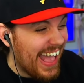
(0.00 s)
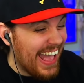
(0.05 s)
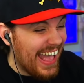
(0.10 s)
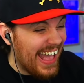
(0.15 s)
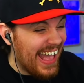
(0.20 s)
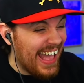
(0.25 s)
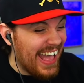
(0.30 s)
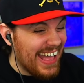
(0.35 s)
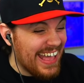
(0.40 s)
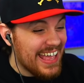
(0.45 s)

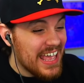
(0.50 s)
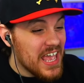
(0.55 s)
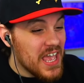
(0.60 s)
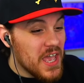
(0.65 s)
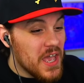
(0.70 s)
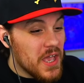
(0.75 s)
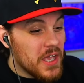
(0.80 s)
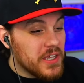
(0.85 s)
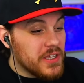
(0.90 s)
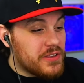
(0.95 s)

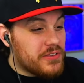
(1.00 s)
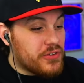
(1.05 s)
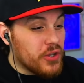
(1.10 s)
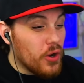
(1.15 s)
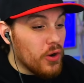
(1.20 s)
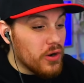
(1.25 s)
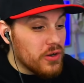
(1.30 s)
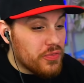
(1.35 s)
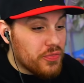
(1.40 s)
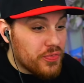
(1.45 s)

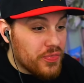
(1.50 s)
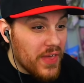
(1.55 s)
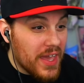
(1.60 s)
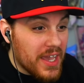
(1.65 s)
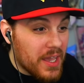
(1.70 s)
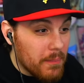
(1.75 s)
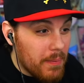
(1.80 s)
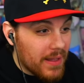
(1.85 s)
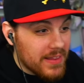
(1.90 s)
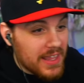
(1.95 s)
Dude, think
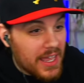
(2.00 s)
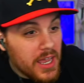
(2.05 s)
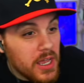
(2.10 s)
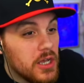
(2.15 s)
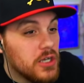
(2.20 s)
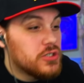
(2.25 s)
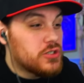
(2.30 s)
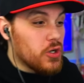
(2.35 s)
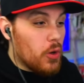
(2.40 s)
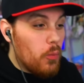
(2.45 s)
about that.
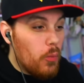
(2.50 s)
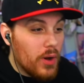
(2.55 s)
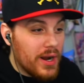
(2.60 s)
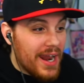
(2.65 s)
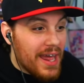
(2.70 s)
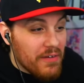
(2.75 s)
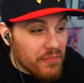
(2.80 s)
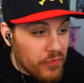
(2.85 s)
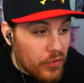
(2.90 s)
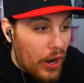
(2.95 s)
So
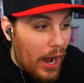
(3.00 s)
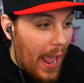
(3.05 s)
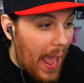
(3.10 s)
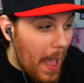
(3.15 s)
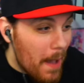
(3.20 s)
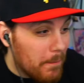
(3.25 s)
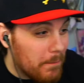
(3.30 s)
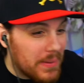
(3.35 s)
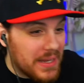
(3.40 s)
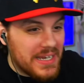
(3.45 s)
whatever
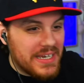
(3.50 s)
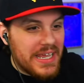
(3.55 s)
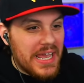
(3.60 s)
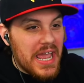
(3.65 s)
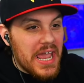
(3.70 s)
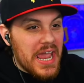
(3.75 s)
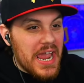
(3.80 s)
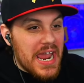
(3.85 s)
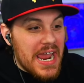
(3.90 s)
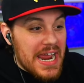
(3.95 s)
happened,
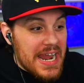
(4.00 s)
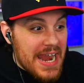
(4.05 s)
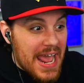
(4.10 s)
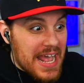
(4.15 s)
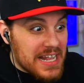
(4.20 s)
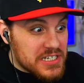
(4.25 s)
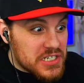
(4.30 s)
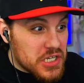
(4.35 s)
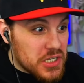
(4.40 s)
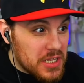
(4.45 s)
it
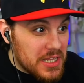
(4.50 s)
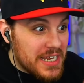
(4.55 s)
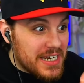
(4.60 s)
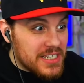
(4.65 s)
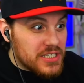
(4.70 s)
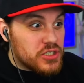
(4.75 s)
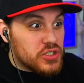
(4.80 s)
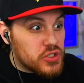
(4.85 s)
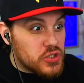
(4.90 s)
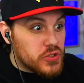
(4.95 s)

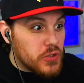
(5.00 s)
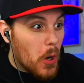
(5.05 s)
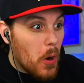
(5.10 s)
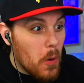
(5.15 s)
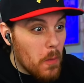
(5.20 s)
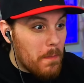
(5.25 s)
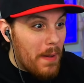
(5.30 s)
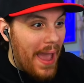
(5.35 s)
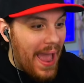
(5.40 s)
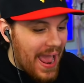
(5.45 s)
escalated
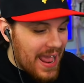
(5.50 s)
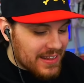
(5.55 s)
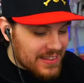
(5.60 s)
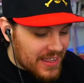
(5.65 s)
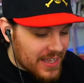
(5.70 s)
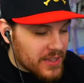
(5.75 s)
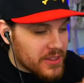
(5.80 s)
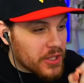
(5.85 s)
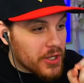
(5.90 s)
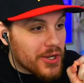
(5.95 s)
so bad
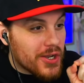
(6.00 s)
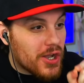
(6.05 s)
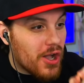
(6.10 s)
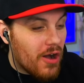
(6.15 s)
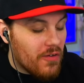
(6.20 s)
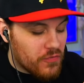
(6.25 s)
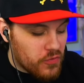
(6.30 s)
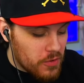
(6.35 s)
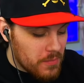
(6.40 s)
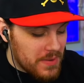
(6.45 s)
that the
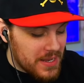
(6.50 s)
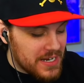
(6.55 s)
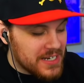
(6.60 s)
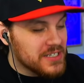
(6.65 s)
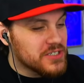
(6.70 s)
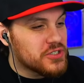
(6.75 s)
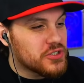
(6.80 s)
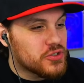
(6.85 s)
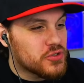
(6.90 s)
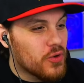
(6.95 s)
government
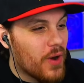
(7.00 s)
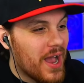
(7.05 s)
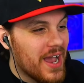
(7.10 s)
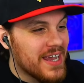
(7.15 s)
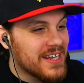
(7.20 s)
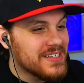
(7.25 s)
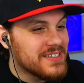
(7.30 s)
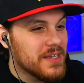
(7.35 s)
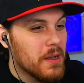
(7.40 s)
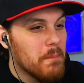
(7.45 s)
is
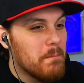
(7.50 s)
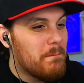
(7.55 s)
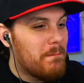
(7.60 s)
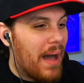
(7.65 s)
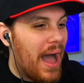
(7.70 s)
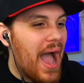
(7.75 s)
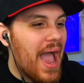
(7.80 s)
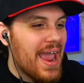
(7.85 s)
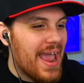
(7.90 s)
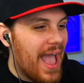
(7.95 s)
trying to
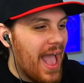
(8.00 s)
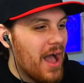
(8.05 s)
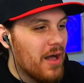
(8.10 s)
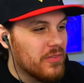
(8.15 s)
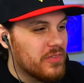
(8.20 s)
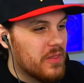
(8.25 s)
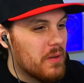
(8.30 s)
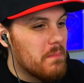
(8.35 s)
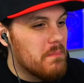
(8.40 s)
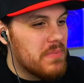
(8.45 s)
buy
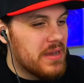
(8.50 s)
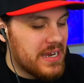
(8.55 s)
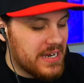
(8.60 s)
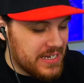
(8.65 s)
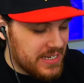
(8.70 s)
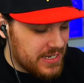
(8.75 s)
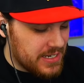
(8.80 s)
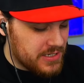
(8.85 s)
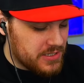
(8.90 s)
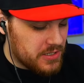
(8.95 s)
out the
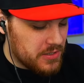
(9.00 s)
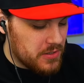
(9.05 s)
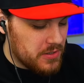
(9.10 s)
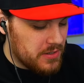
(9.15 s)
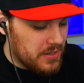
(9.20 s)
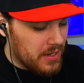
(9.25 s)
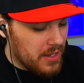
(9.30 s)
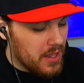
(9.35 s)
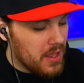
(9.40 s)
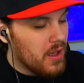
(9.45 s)
media,
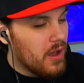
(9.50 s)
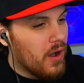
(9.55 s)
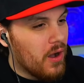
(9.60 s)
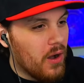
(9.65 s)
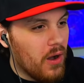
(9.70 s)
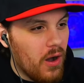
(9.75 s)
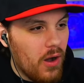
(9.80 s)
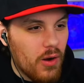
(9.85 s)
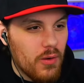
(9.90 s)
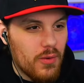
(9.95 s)
dude.
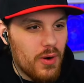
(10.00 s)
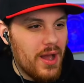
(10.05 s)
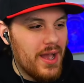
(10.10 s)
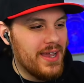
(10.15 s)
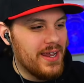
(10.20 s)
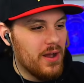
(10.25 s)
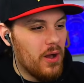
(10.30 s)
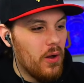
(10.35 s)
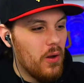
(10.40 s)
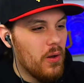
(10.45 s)
All
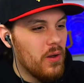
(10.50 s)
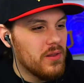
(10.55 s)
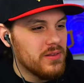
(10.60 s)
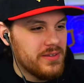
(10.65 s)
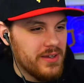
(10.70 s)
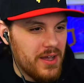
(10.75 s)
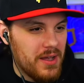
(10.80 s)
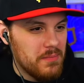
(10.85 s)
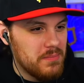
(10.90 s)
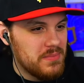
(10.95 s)
right, hold
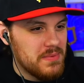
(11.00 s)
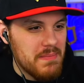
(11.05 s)
up.